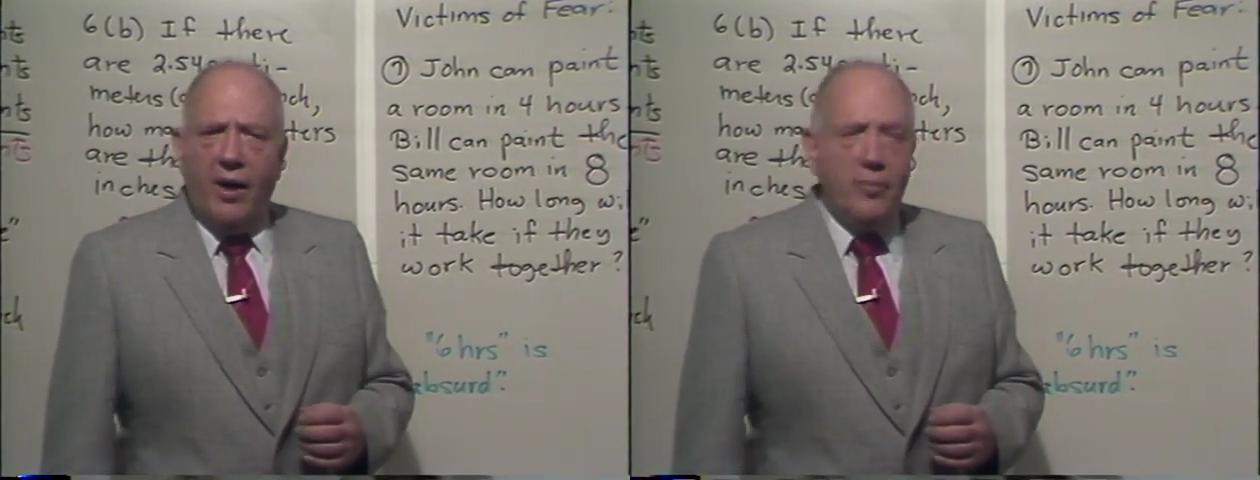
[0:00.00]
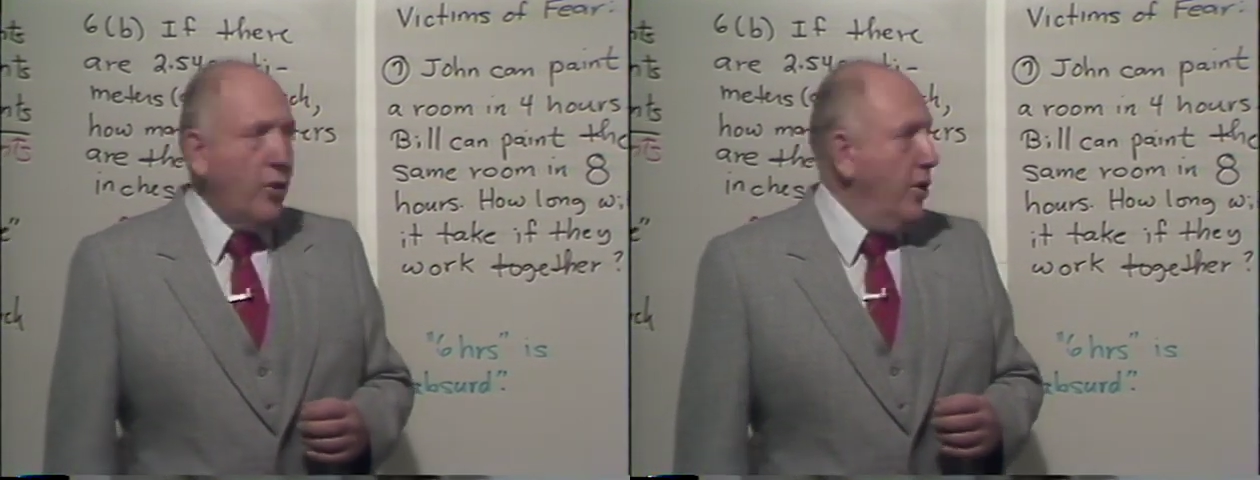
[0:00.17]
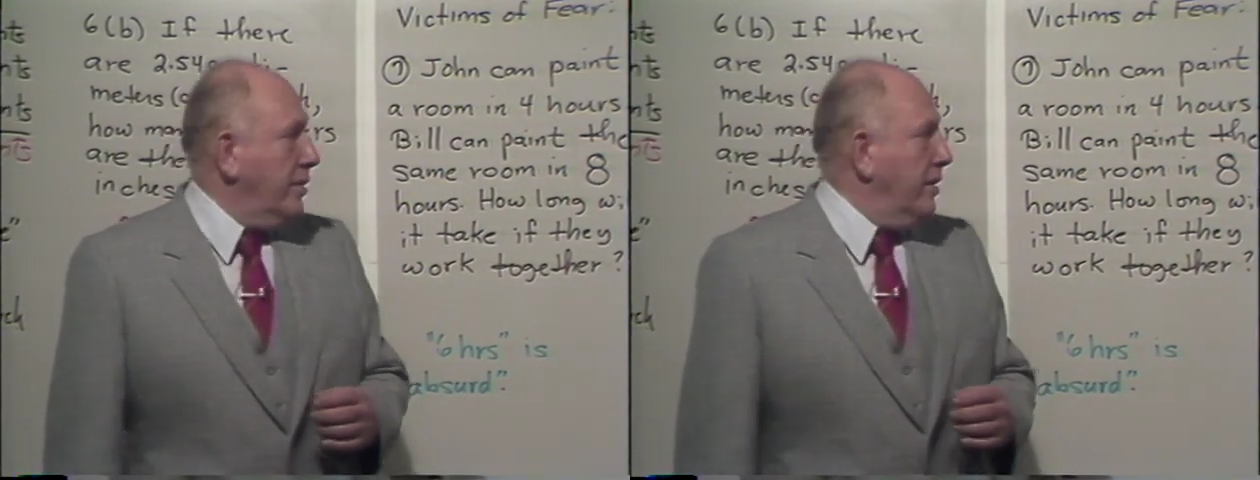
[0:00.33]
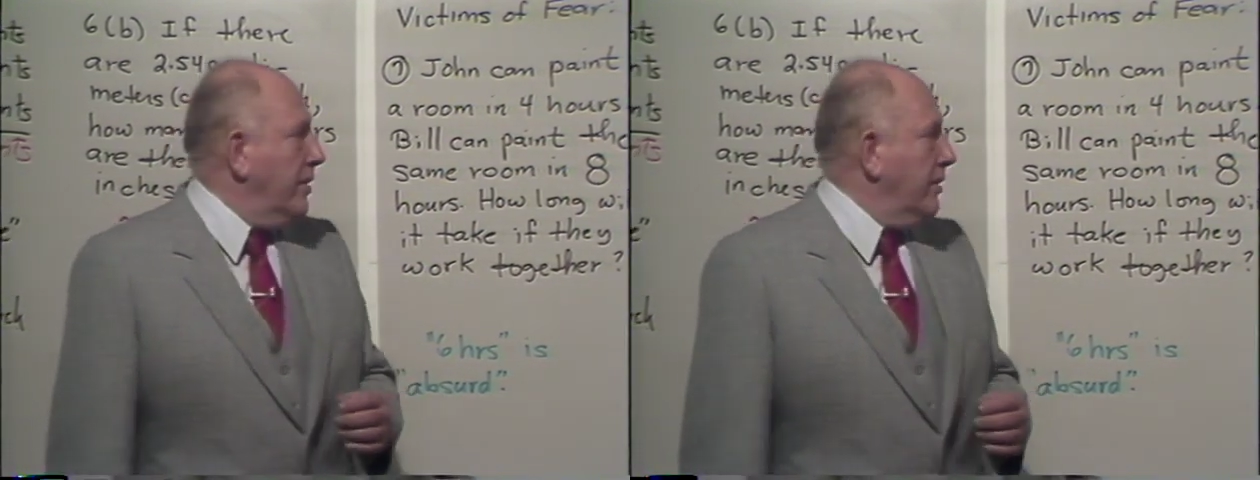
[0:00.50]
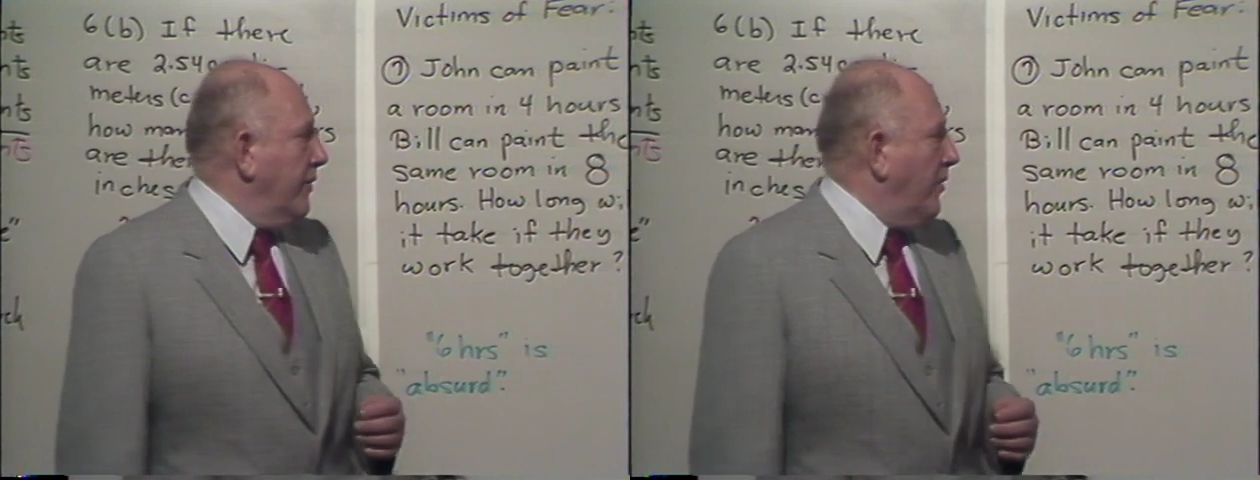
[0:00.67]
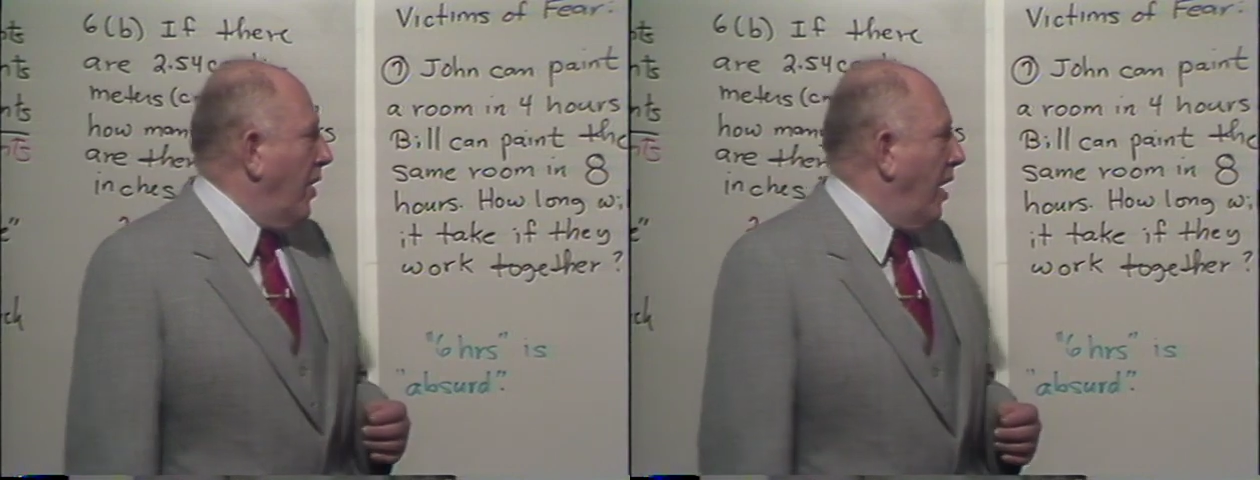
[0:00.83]
I'm going to
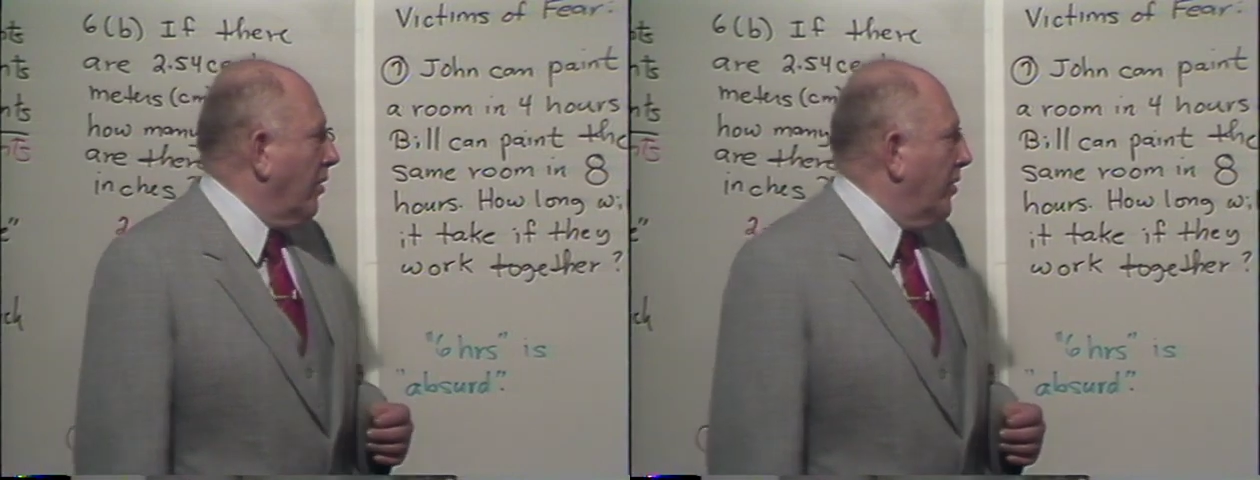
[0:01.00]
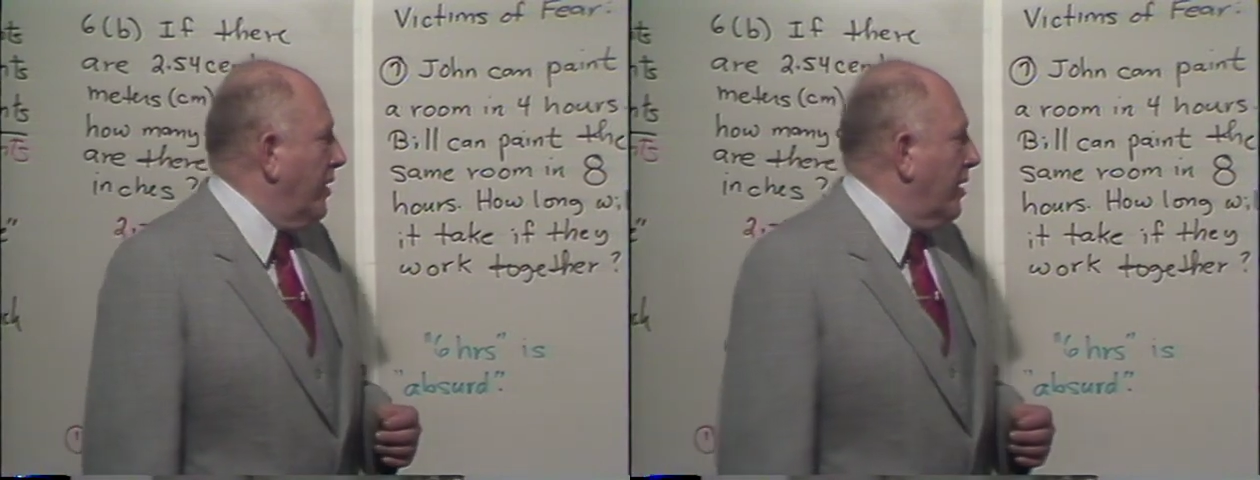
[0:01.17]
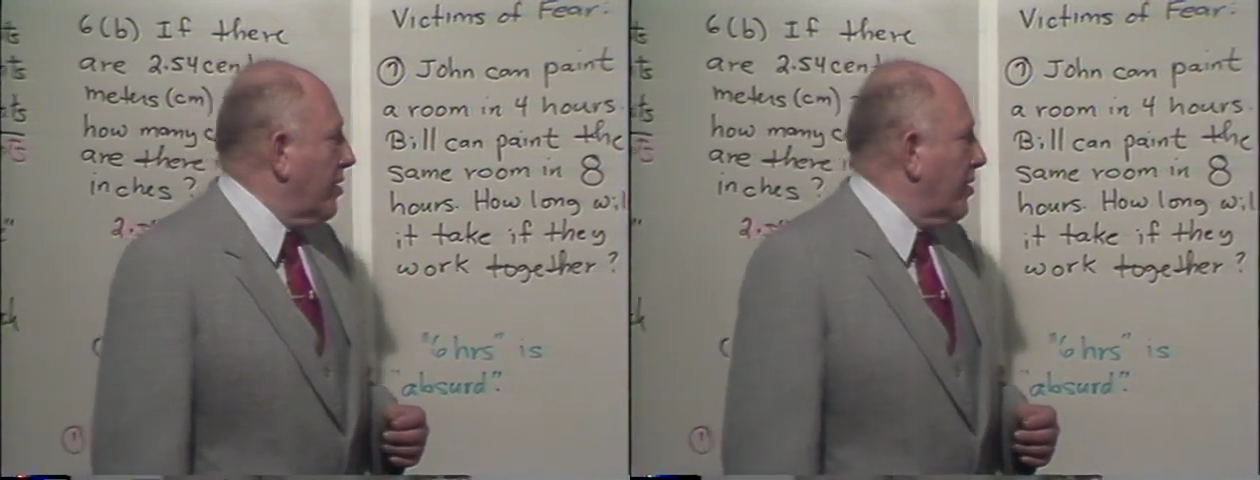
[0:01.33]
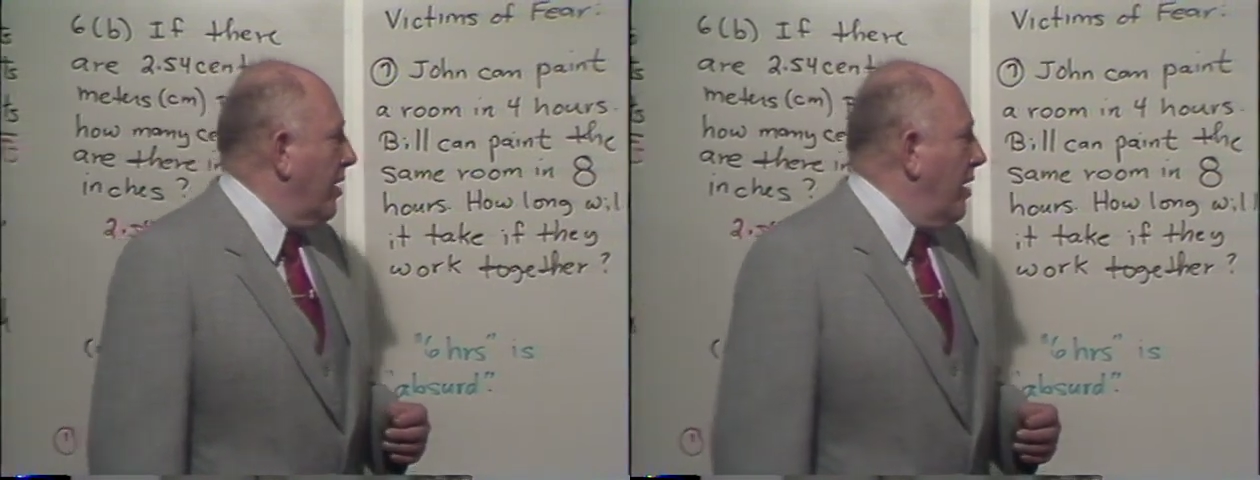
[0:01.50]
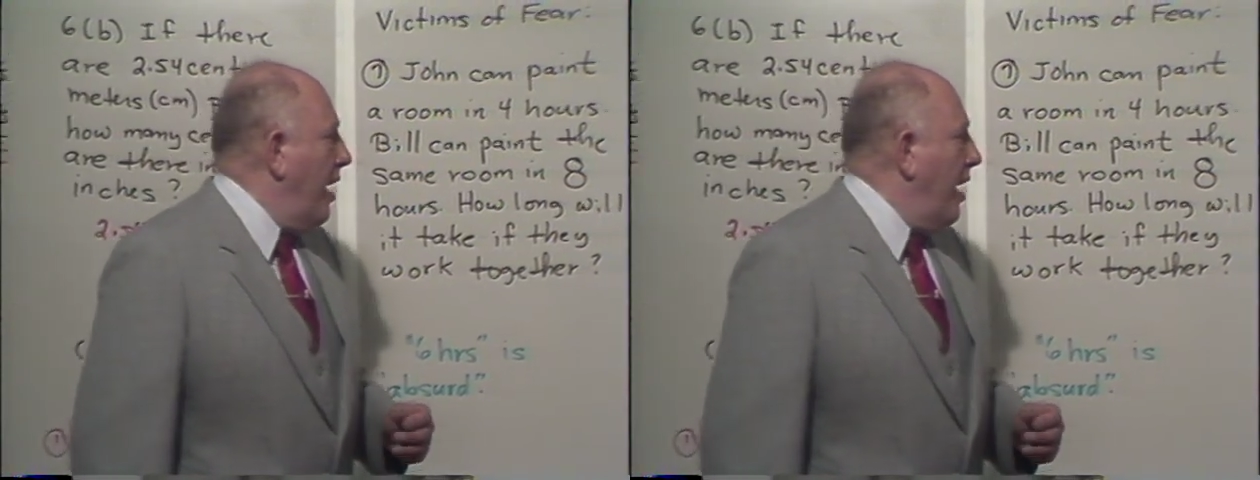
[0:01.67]
deliver all of this.